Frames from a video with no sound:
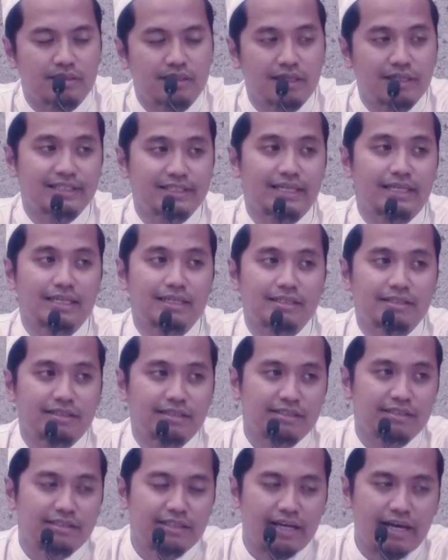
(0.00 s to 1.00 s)
The
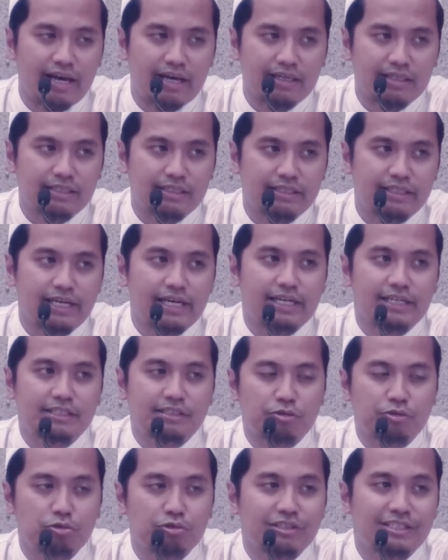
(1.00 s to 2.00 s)
reality is that there
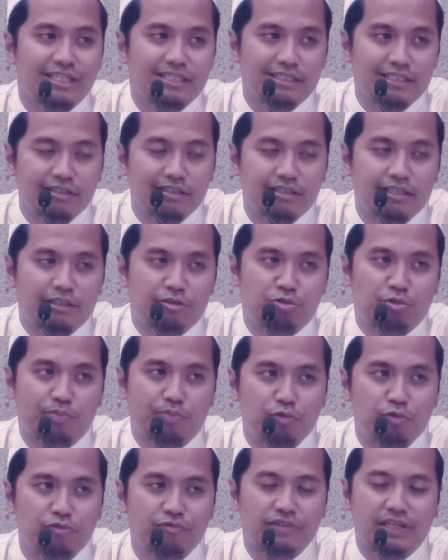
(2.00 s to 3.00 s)
is no statistic to
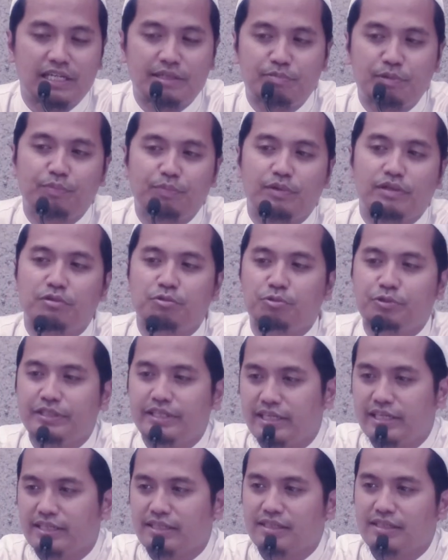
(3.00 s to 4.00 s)
prove that people who
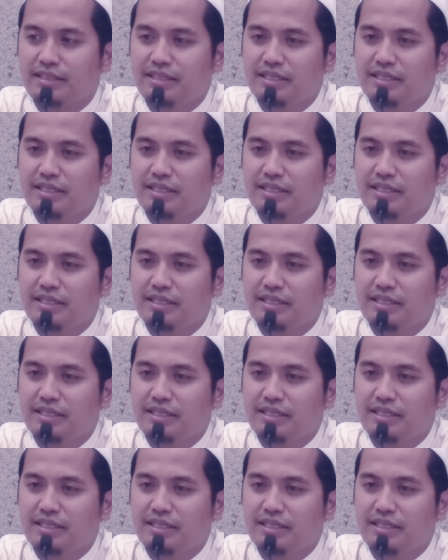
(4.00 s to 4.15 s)
date